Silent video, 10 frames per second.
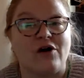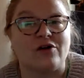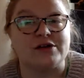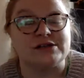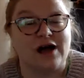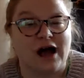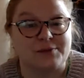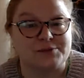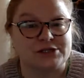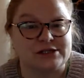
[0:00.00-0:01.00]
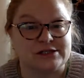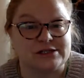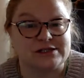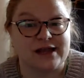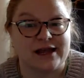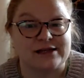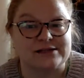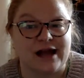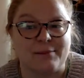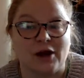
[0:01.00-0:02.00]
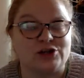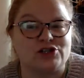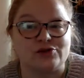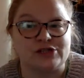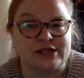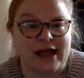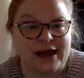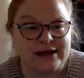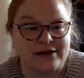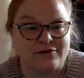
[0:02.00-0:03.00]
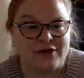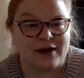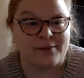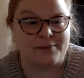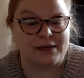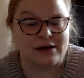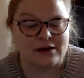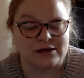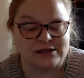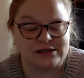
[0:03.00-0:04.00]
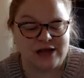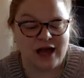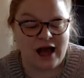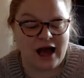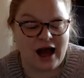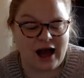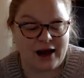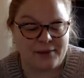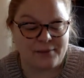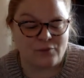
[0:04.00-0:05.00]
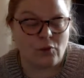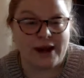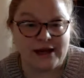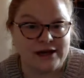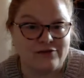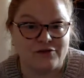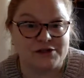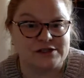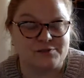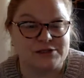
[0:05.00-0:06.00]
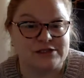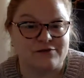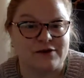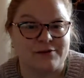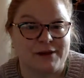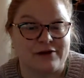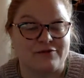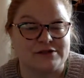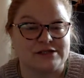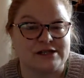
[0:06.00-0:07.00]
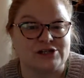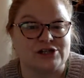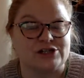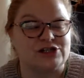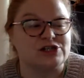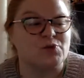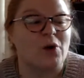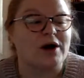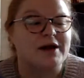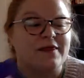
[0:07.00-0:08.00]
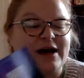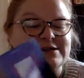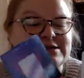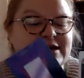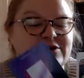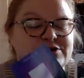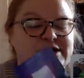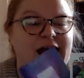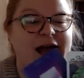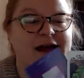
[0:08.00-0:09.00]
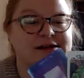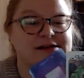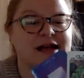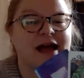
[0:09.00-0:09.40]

all these options and I'm not choosing any of them because I'm waiting for this specific manifestation. She's wanting that cycle to end.